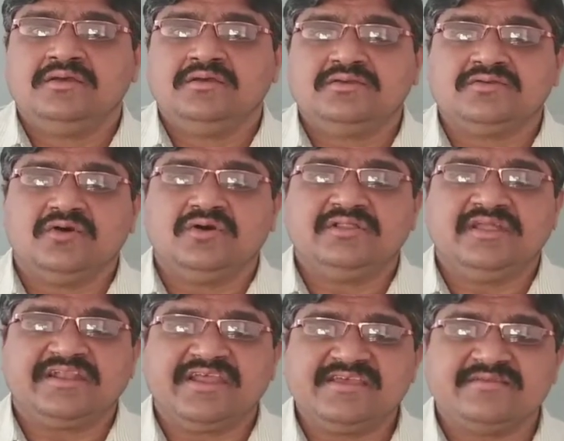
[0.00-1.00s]
So
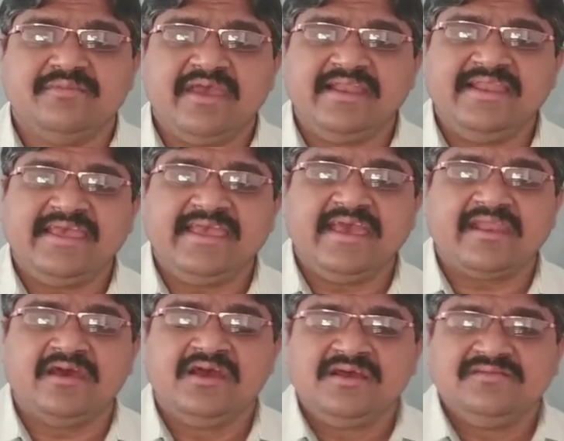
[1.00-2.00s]
that is mainly
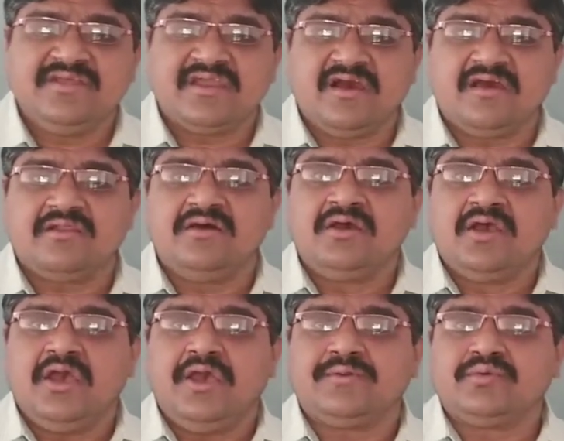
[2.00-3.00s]
here there
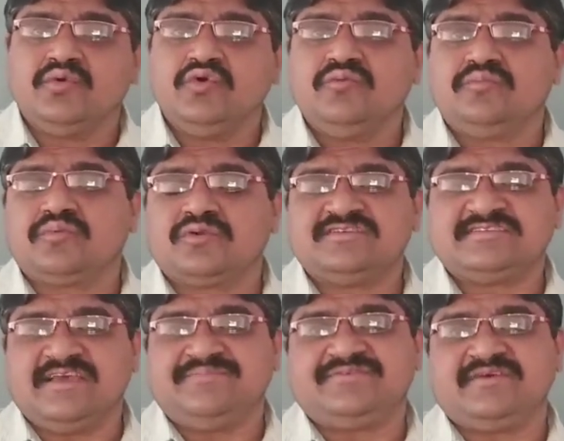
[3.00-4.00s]
are two
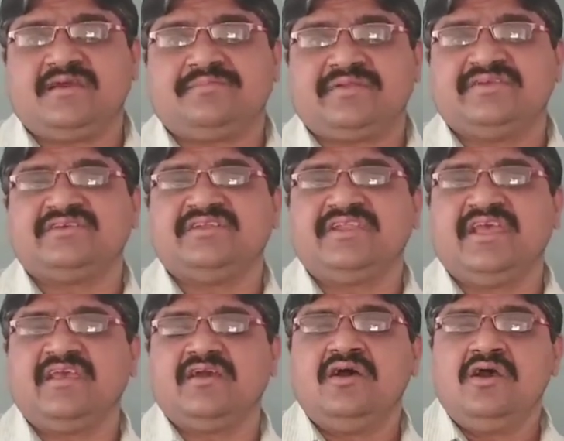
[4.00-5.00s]
steps are
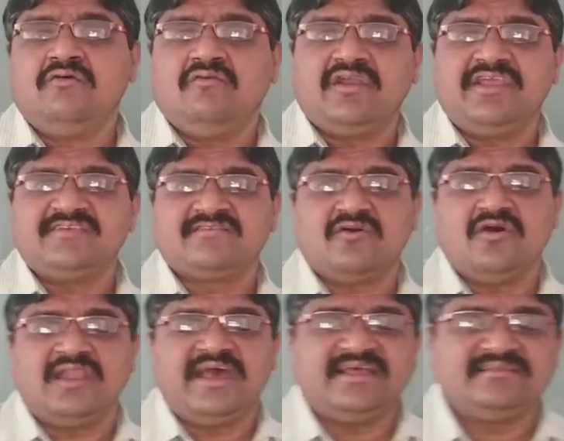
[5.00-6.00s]
presenting. One is
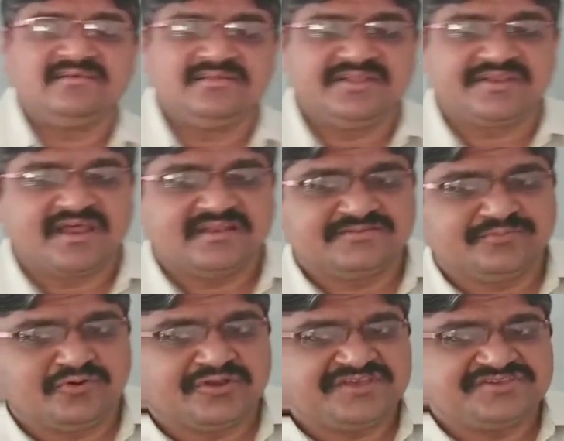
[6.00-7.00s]
called as the
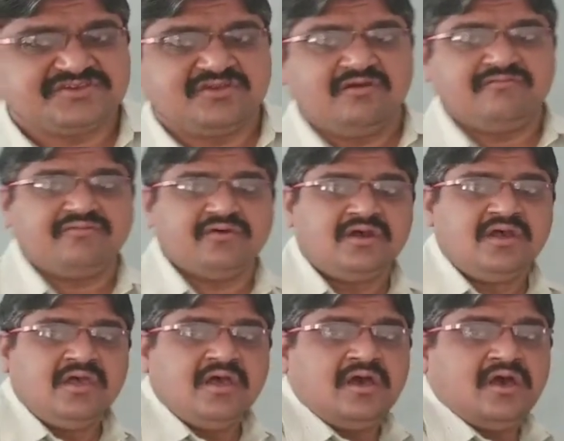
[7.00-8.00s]
transportation of
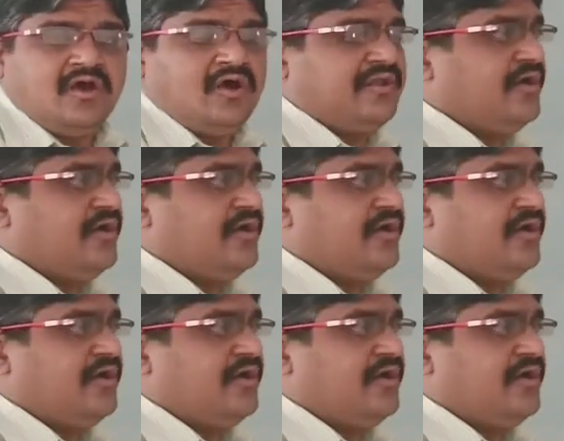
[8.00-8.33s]
an